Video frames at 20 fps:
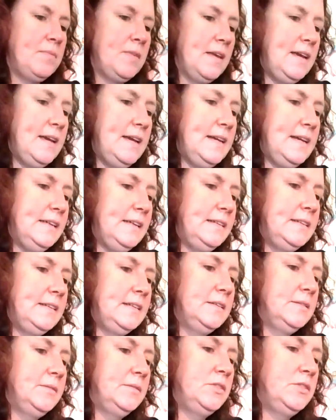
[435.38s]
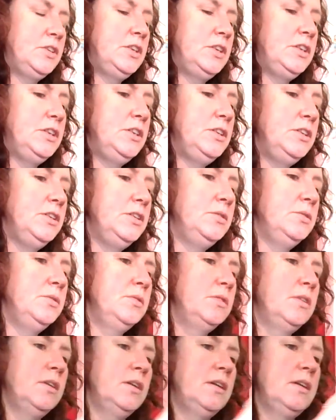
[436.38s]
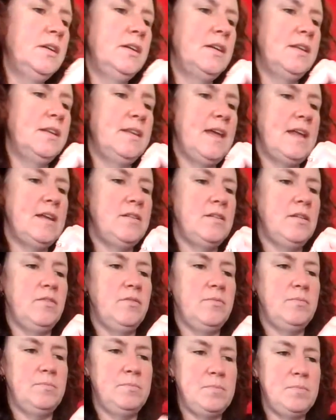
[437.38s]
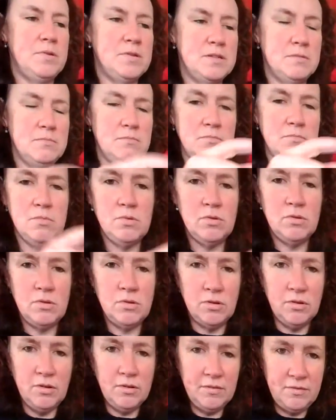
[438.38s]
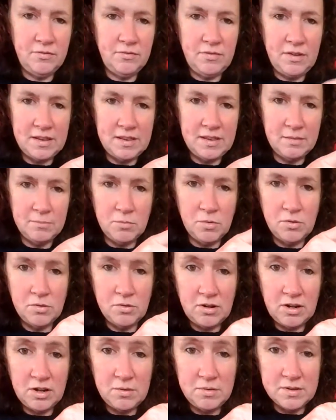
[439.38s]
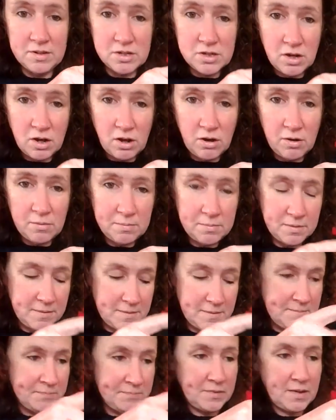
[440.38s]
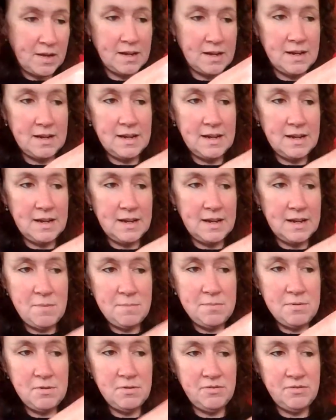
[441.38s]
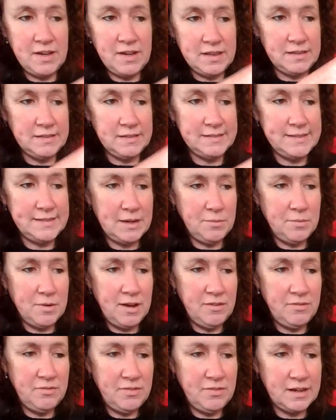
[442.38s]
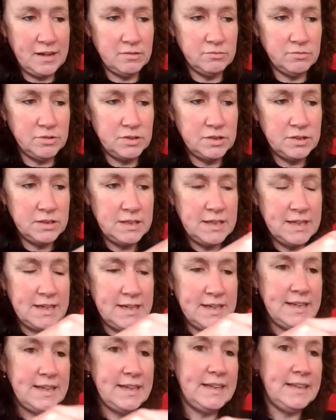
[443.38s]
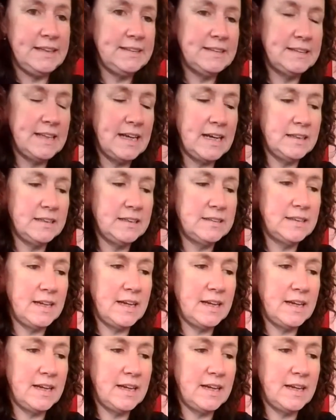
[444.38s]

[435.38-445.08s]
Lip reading: is to then put some more glue at the top and layer up your feathers. Now what I found is that